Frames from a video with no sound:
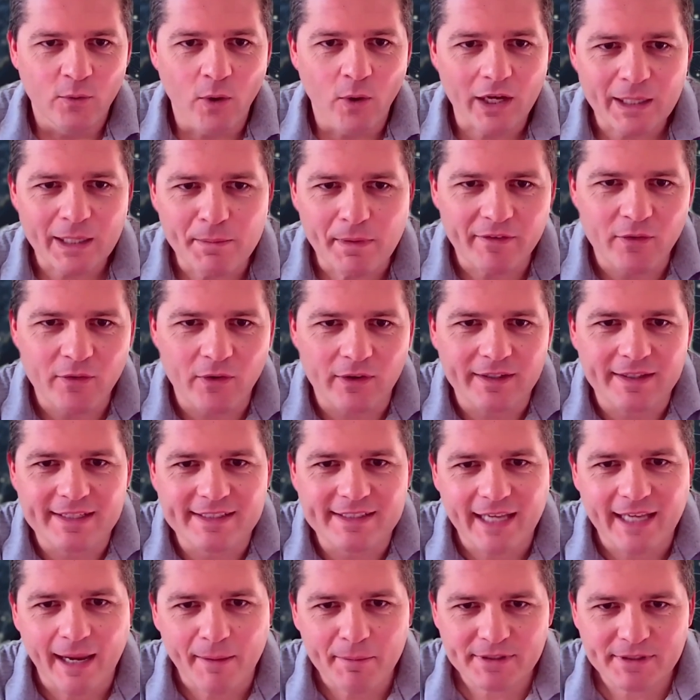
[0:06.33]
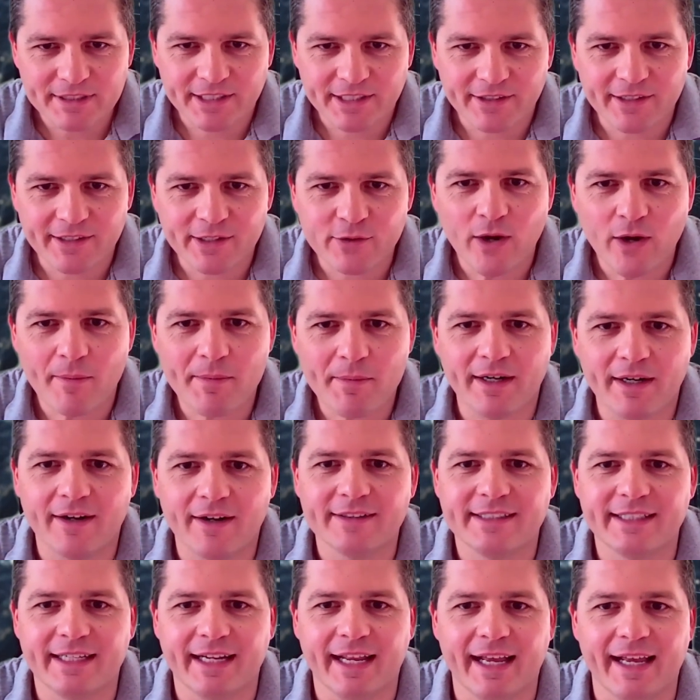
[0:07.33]
Welcome everyone to the cybersecurity
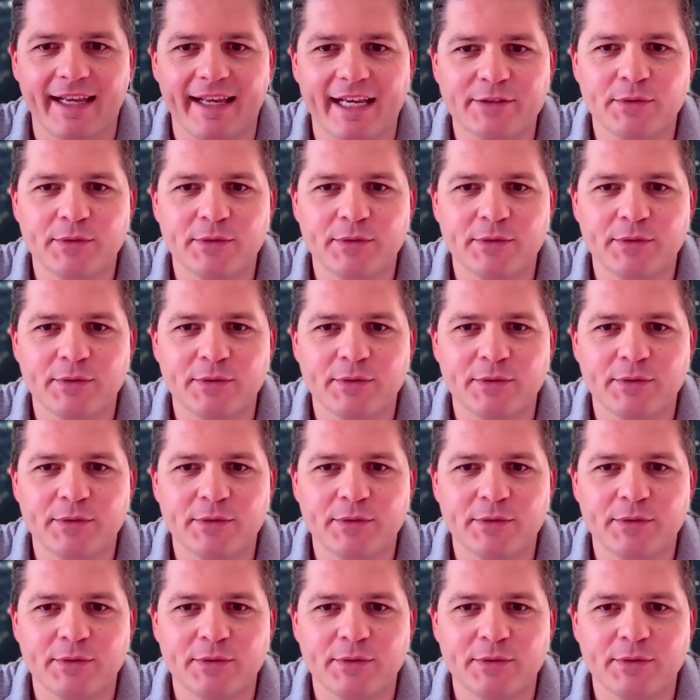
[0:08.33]
webinar today